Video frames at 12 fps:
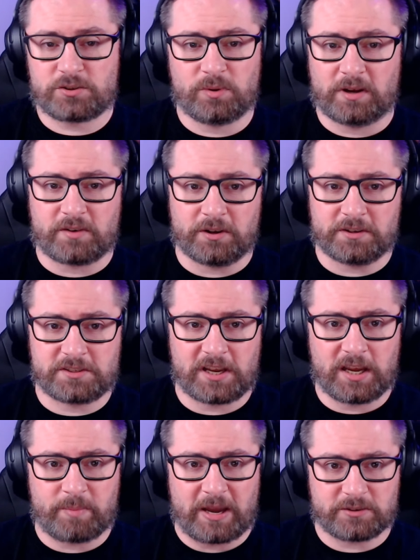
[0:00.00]
all I've got to say
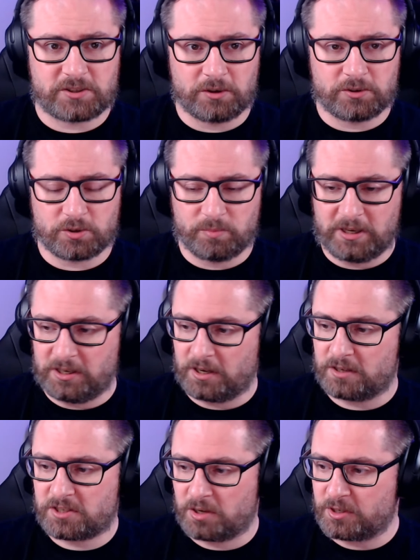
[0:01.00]
about social media.
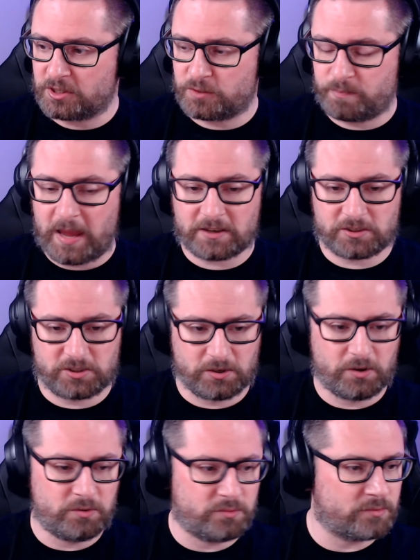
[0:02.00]
So expect
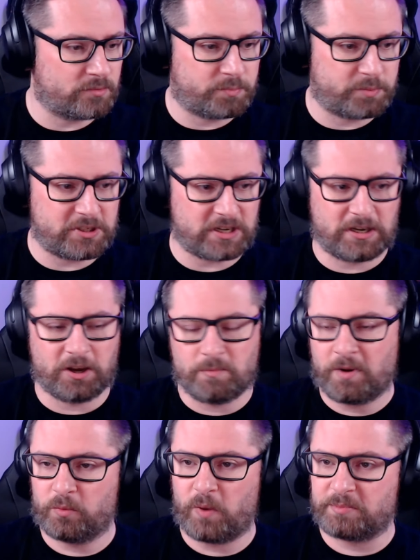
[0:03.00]
soon, particularly on
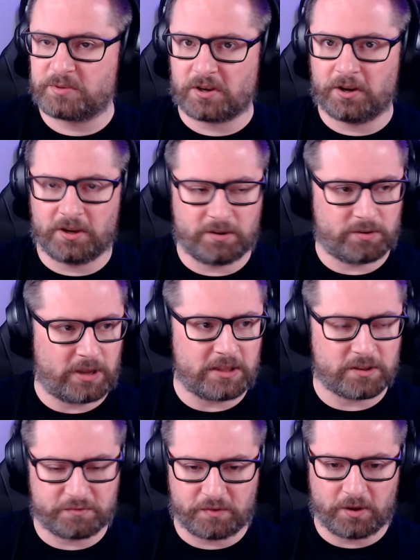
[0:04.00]
my website, in
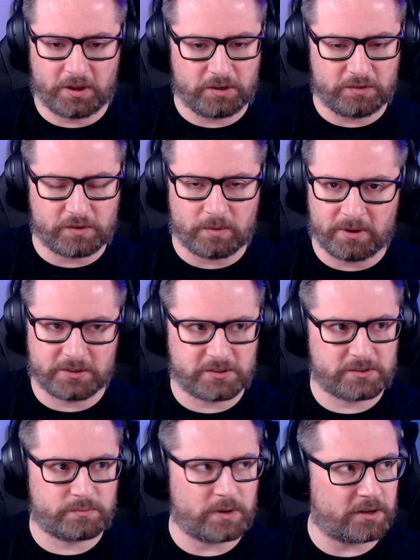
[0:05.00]
the footer, you've got my
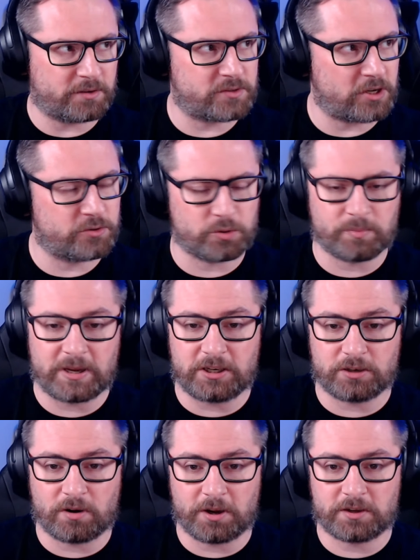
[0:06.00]
social
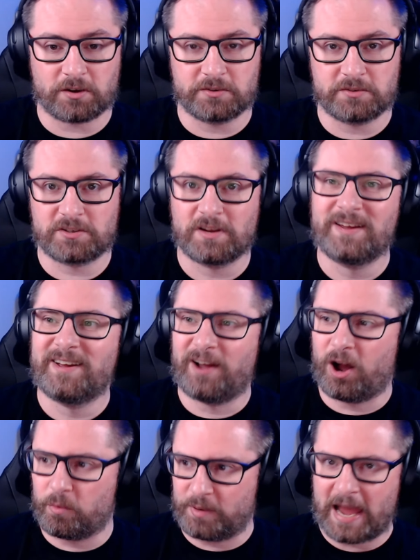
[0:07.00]
media icons.
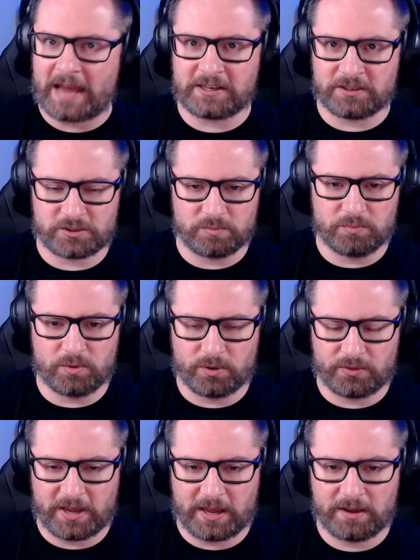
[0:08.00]
I'll be adding some more
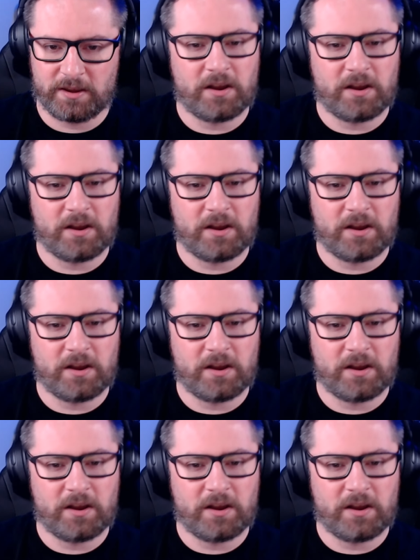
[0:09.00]
there.